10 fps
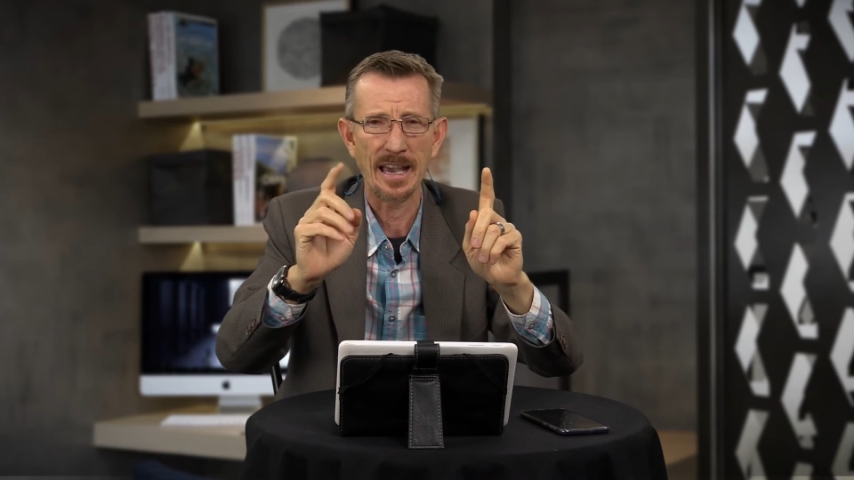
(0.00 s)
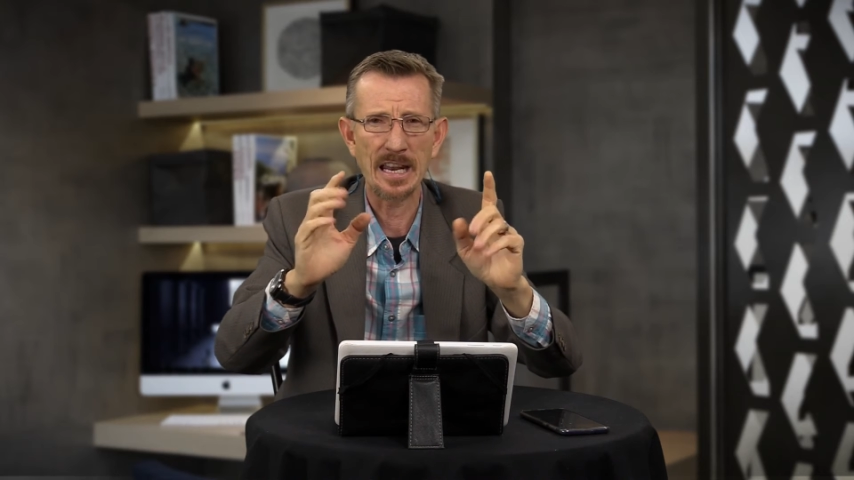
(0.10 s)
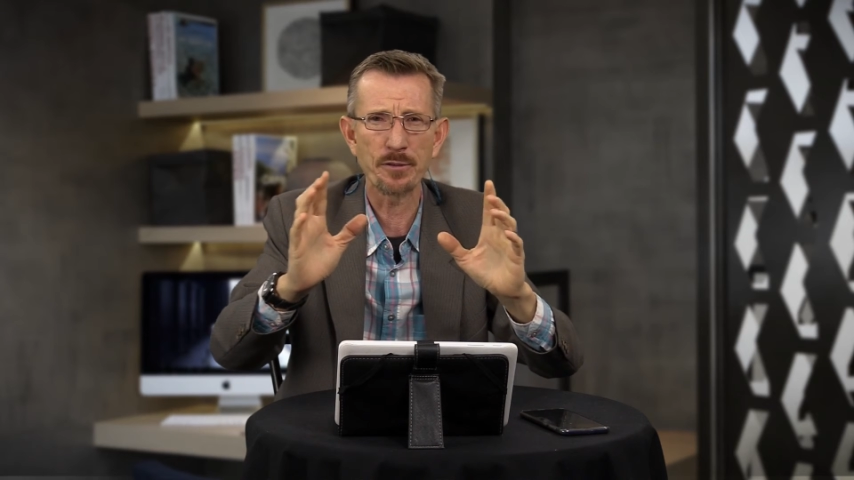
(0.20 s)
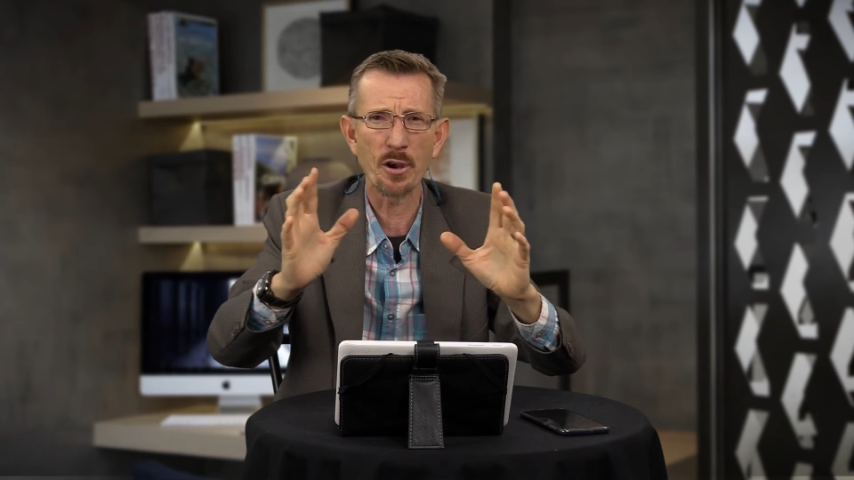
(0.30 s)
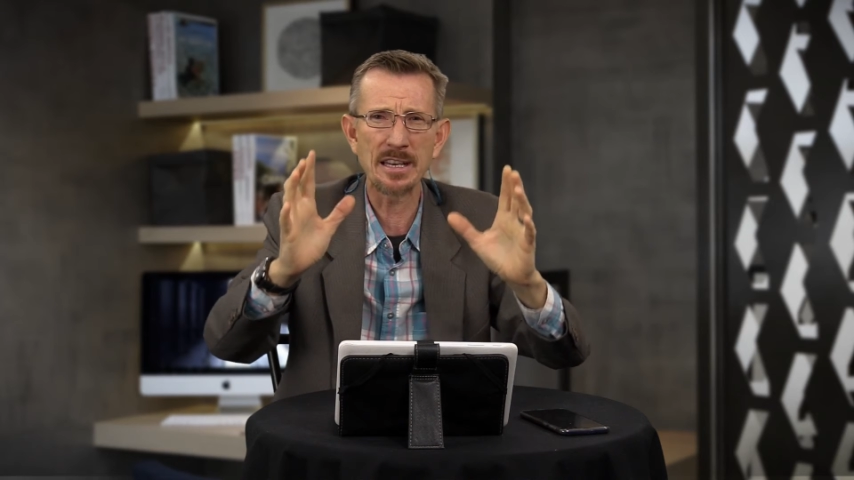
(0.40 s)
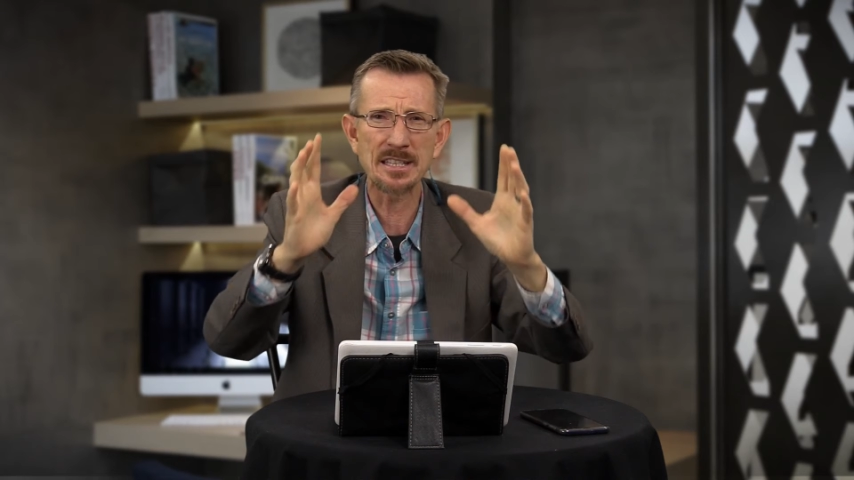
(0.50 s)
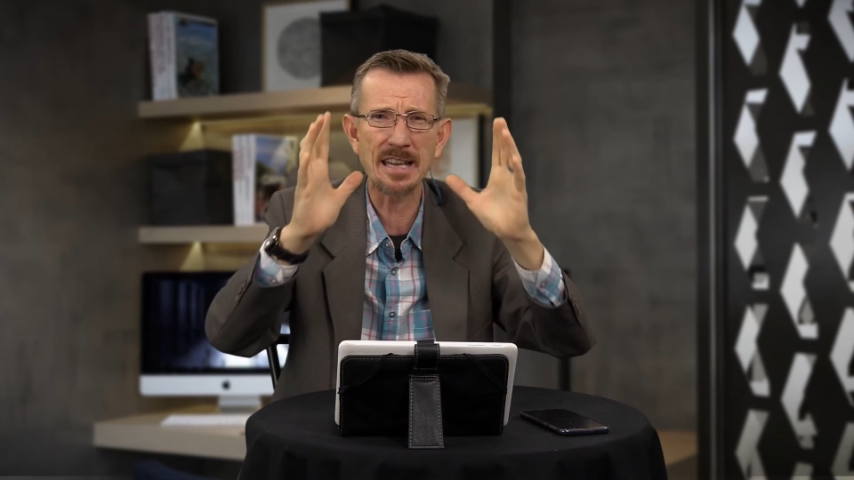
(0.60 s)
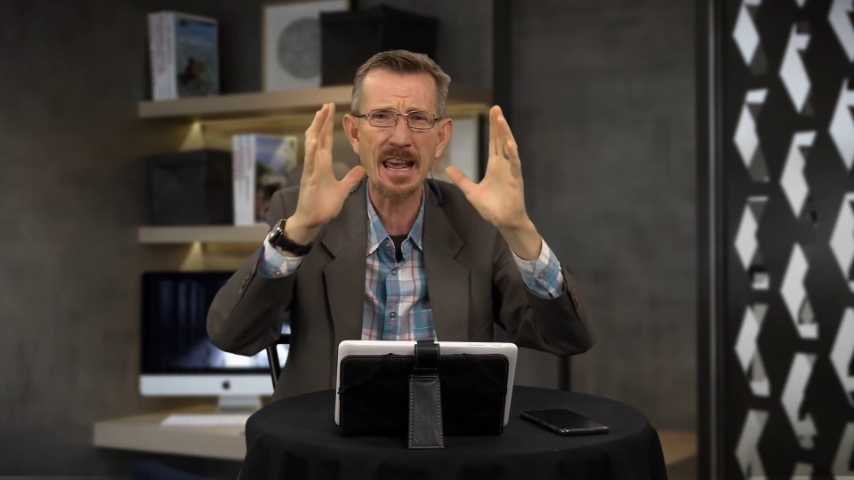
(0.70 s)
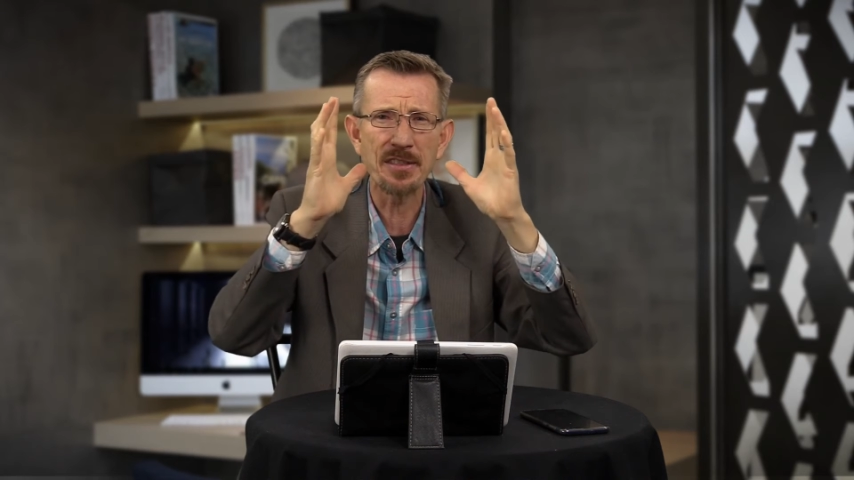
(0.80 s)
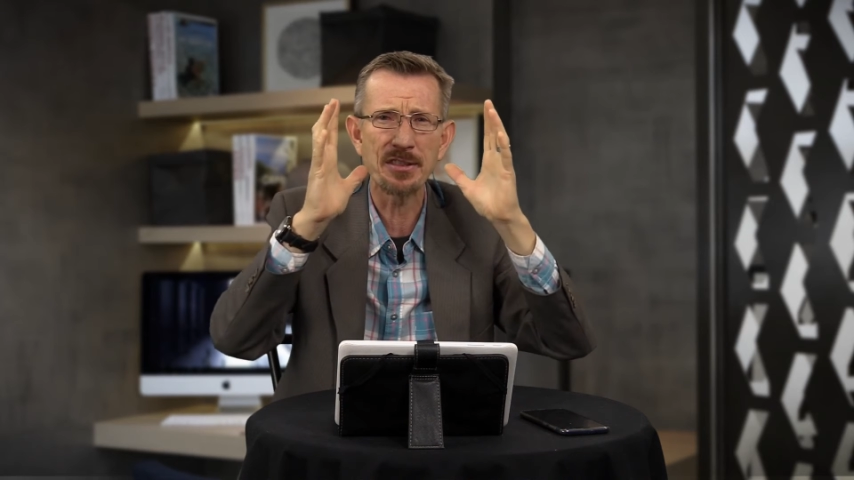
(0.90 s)
And if you
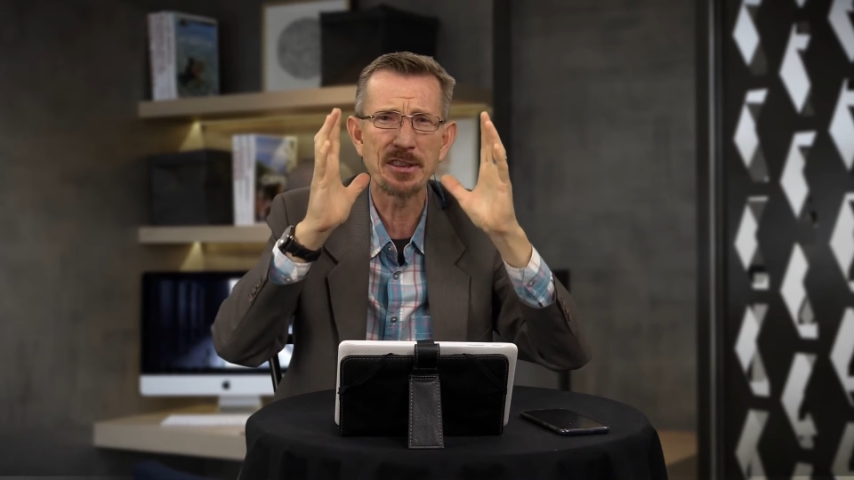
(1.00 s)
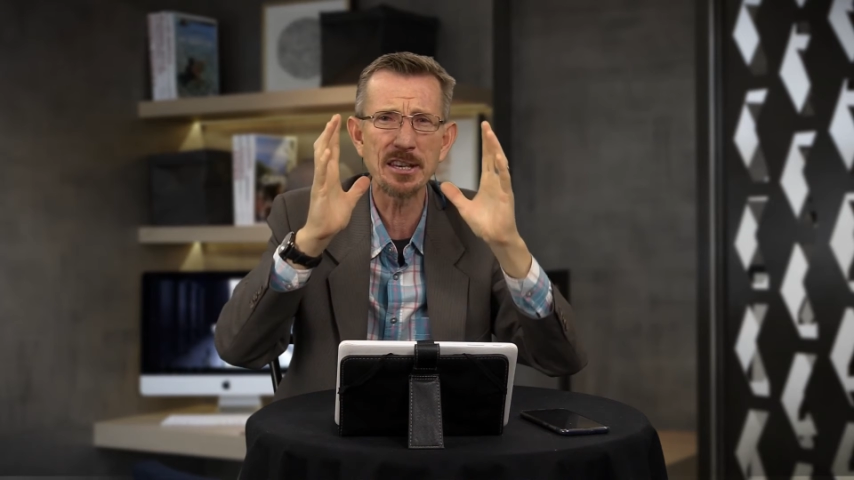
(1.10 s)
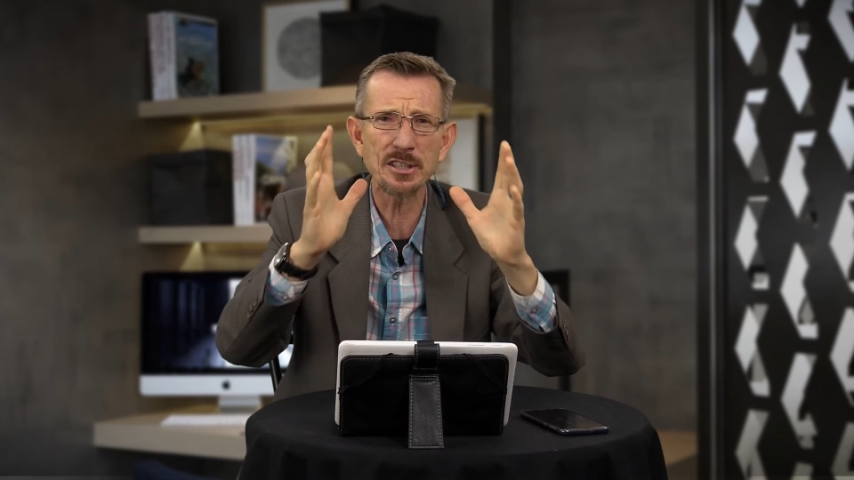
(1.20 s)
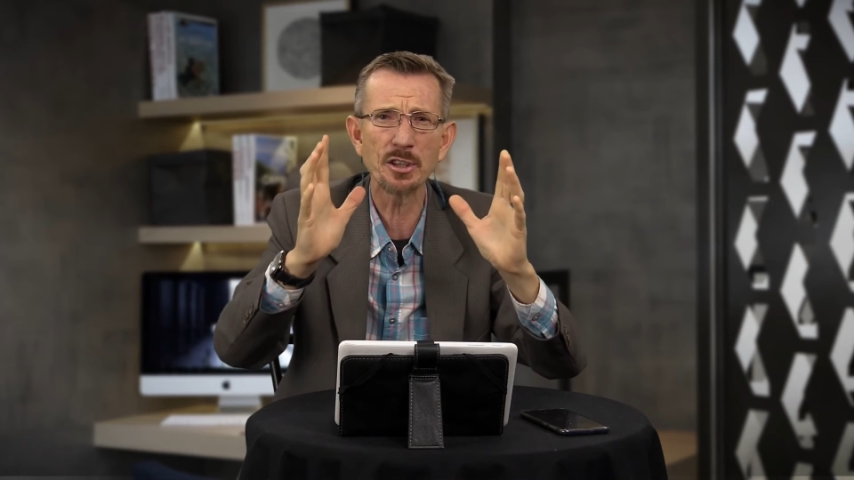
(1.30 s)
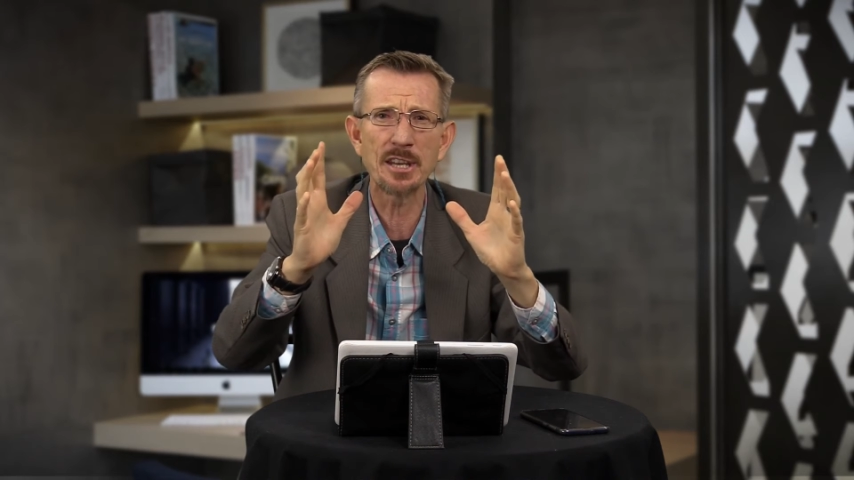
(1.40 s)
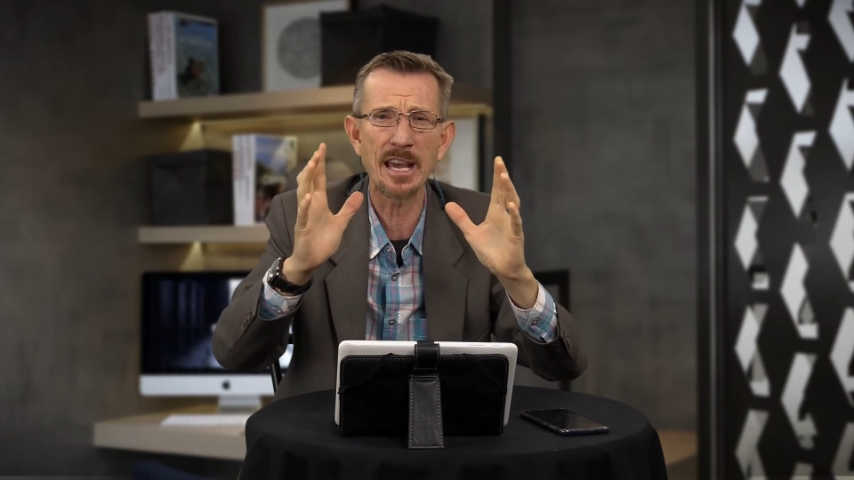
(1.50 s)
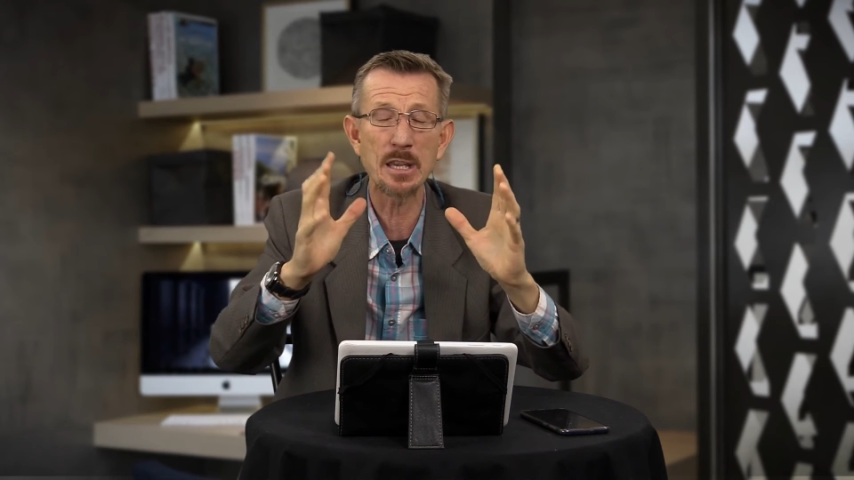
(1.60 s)
understand this today,